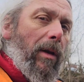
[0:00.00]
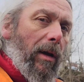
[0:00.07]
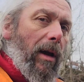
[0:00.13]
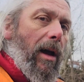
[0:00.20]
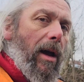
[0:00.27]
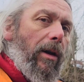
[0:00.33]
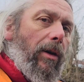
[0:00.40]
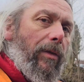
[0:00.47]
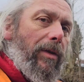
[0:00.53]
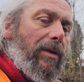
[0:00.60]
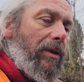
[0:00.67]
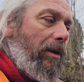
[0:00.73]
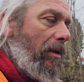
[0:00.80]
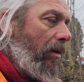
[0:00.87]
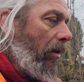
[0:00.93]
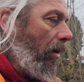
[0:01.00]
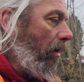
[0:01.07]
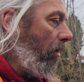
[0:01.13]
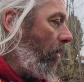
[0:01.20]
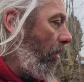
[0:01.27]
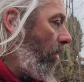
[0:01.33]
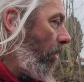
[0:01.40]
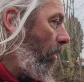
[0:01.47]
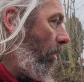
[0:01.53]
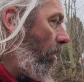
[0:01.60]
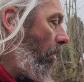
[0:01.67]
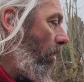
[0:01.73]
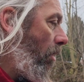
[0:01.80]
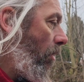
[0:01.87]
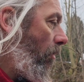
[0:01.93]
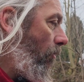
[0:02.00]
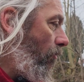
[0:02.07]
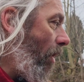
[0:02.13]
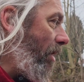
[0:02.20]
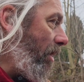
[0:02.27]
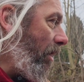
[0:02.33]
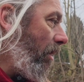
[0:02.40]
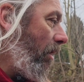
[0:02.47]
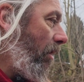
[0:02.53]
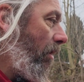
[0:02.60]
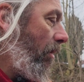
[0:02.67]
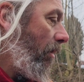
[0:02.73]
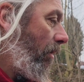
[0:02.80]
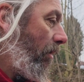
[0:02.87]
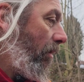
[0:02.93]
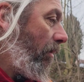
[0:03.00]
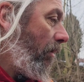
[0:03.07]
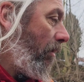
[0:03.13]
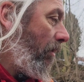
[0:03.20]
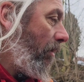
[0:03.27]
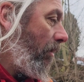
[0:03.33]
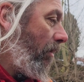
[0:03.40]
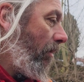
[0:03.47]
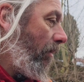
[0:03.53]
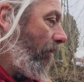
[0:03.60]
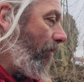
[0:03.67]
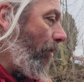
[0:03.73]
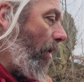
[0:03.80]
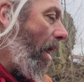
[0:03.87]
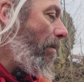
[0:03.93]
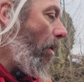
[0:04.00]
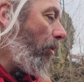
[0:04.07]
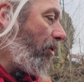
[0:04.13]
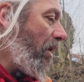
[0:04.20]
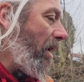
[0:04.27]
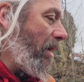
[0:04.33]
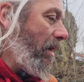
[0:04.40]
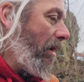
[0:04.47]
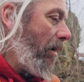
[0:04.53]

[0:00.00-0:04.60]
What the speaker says: I got this car ready for an MOT.